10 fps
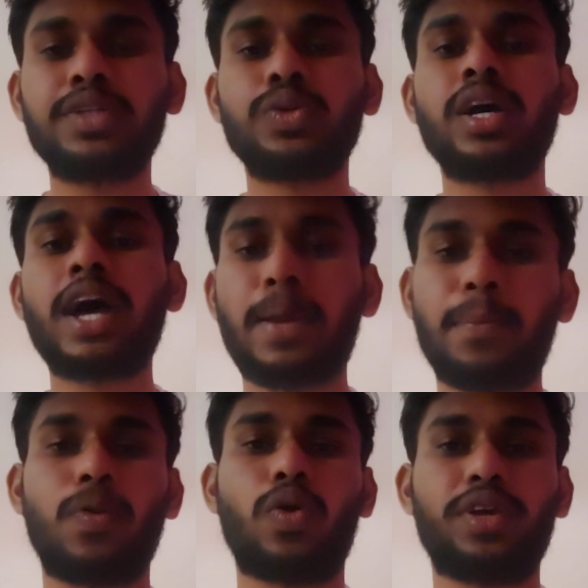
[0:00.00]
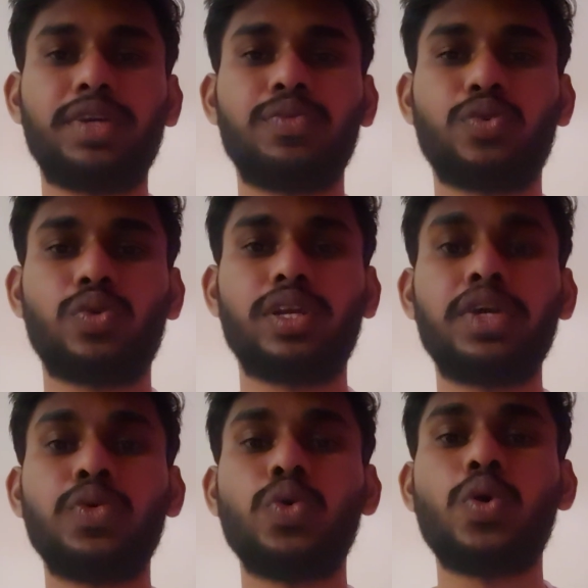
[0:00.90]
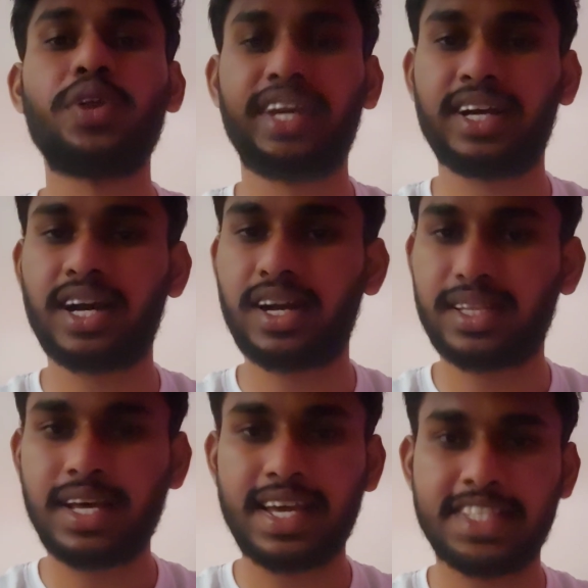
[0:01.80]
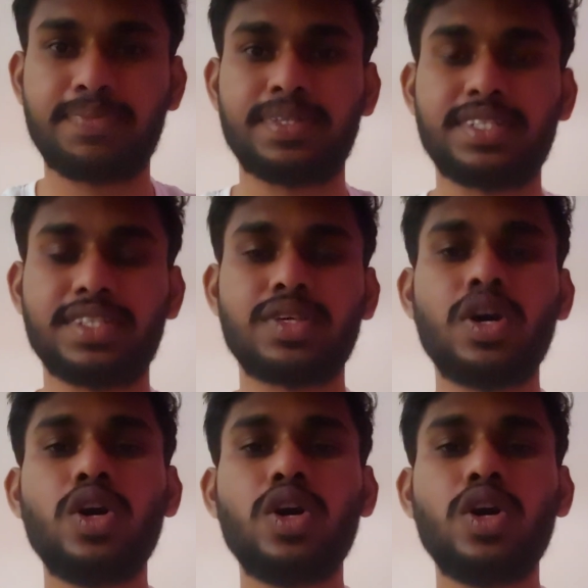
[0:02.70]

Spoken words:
to the employee only whoever incurred the expenses.